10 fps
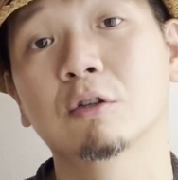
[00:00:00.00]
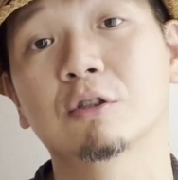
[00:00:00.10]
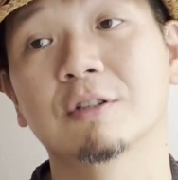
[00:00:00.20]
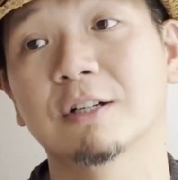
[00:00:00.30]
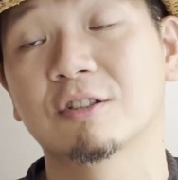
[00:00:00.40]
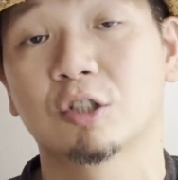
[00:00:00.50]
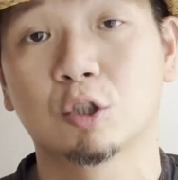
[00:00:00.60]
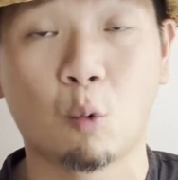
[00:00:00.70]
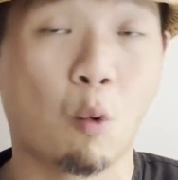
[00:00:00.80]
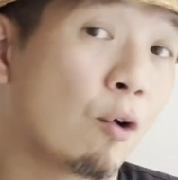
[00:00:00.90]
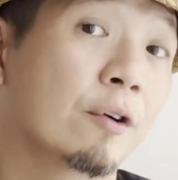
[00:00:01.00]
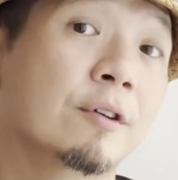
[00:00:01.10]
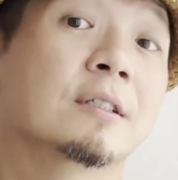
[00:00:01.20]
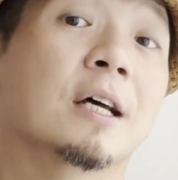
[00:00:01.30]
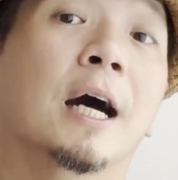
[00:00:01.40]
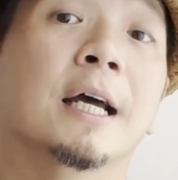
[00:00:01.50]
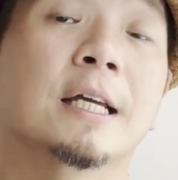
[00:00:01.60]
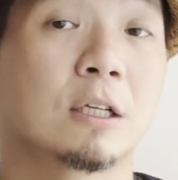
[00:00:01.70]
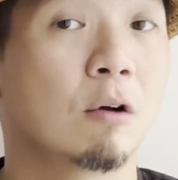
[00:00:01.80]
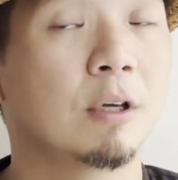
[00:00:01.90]
to the stores
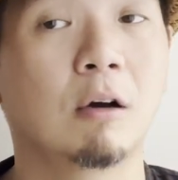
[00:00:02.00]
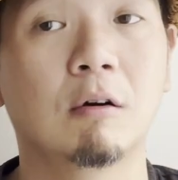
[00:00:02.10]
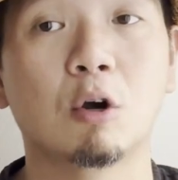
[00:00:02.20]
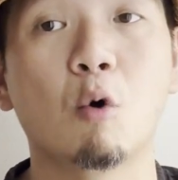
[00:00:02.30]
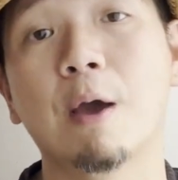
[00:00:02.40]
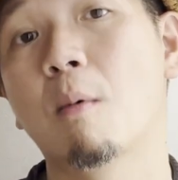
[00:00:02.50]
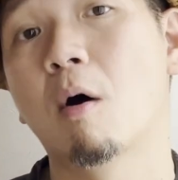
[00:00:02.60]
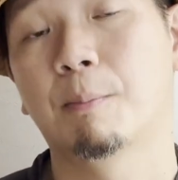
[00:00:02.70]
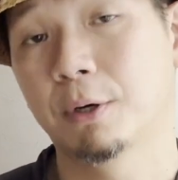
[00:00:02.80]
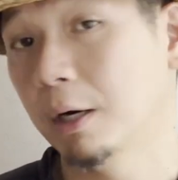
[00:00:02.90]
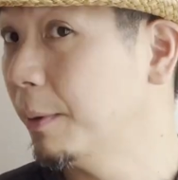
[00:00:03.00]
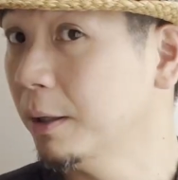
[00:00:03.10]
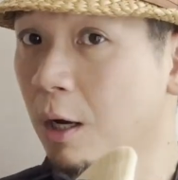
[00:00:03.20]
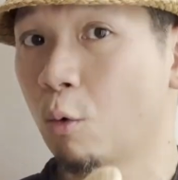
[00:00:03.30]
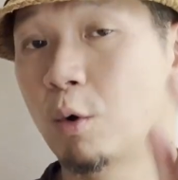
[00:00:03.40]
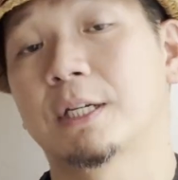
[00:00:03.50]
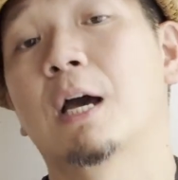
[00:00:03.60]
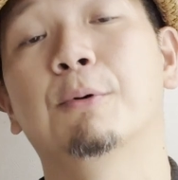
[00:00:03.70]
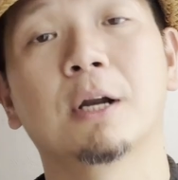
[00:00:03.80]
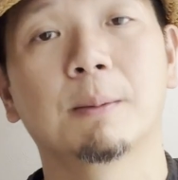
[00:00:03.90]
in Tokyo, goyemon. Once again,
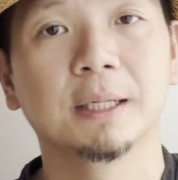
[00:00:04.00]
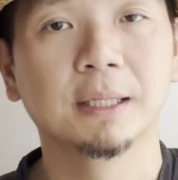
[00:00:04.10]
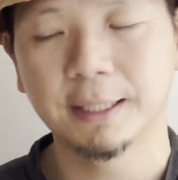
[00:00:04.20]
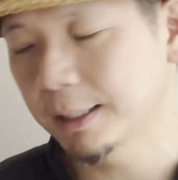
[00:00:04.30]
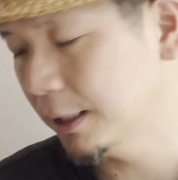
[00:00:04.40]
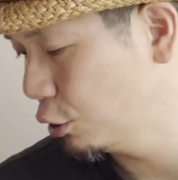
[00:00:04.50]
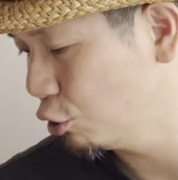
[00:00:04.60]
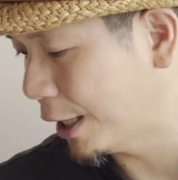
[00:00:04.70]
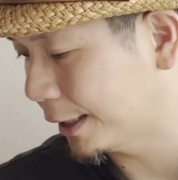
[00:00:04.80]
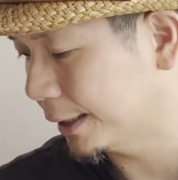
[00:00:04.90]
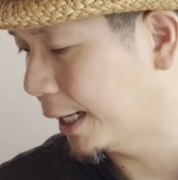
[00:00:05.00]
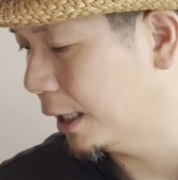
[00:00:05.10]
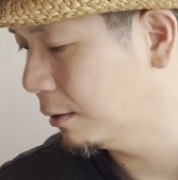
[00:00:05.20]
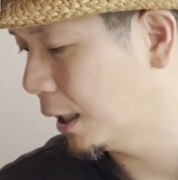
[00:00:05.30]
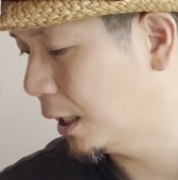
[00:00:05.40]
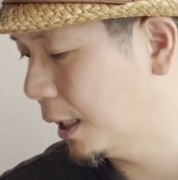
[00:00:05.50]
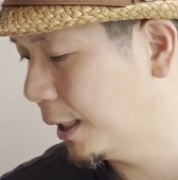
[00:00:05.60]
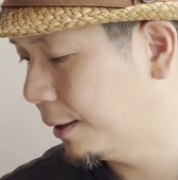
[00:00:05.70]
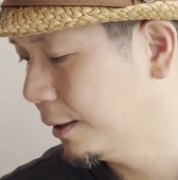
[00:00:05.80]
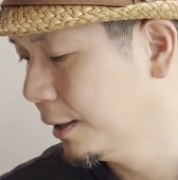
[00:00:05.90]
I put up a link. Do check it
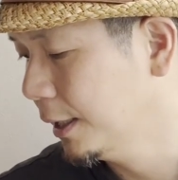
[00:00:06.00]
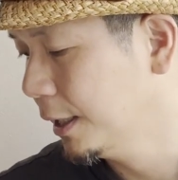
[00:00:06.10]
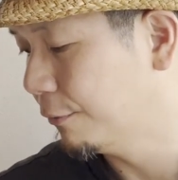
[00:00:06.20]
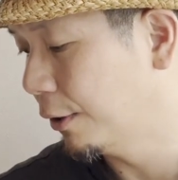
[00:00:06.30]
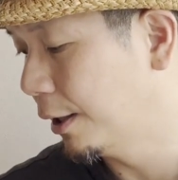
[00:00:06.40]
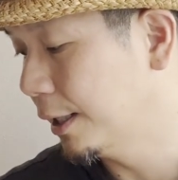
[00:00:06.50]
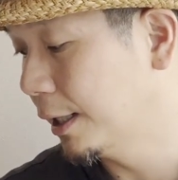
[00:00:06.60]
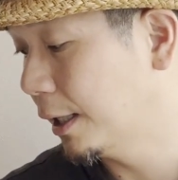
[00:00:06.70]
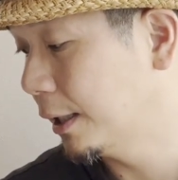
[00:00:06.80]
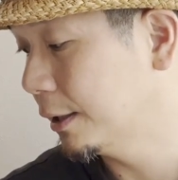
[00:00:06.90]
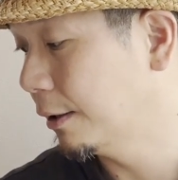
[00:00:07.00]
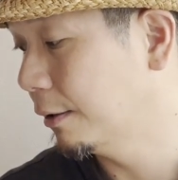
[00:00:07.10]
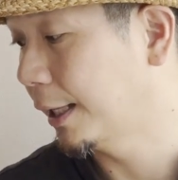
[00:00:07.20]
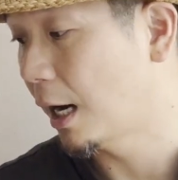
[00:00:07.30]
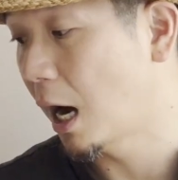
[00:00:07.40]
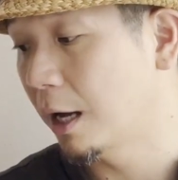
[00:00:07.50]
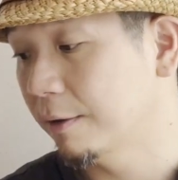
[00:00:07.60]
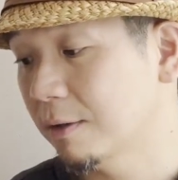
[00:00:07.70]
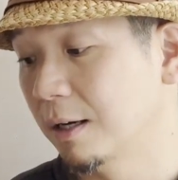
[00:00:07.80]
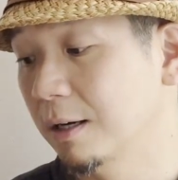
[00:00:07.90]
out. If you're in a like a
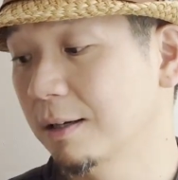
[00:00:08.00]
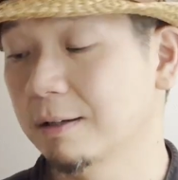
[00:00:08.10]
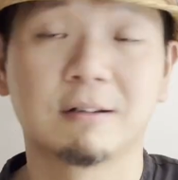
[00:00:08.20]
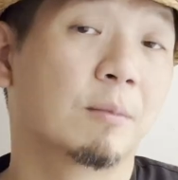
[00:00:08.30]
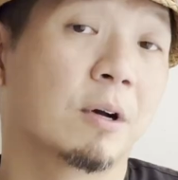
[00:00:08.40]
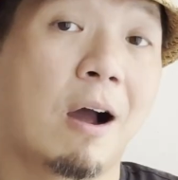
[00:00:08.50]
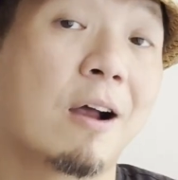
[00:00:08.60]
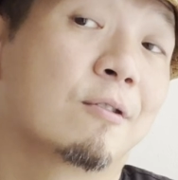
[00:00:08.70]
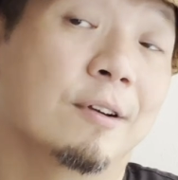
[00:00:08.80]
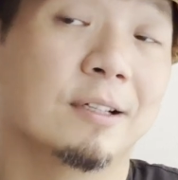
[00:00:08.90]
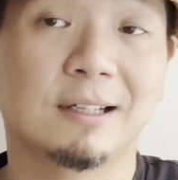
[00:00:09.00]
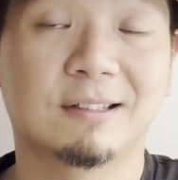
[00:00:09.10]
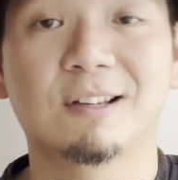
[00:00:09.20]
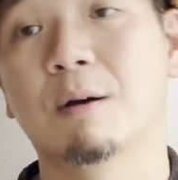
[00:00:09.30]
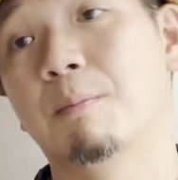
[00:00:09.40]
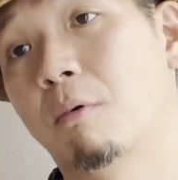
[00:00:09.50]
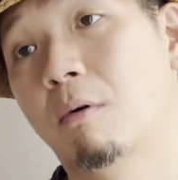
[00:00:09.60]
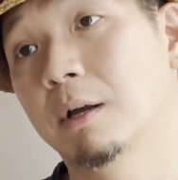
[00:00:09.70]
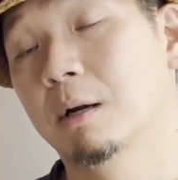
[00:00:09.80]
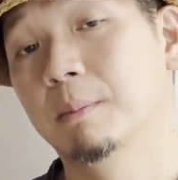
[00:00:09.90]
hot summer countries like
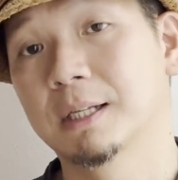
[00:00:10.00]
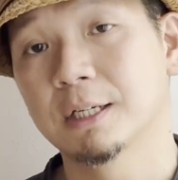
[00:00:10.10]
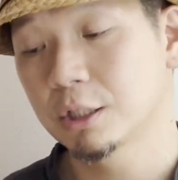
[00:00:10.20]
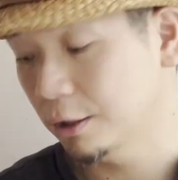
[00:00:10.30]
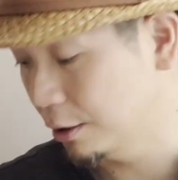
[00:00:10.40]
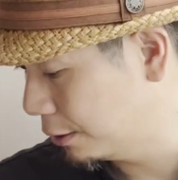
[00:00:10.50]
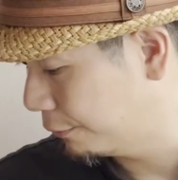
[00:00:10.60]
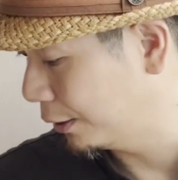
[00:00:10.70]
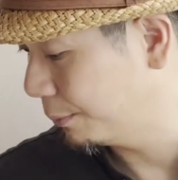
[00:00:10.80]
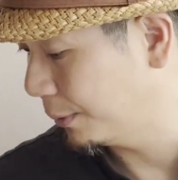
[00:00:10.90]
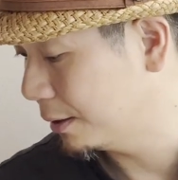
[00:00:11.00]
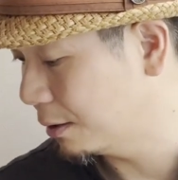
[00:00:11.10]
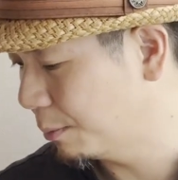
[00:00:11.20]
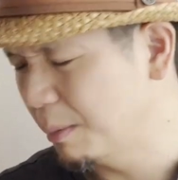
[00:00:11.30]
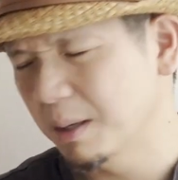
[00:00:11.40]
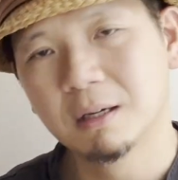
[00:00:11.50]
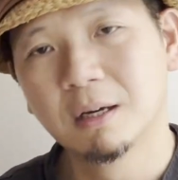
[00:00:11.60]
Singapore, Malaysia, Philippines, or maybe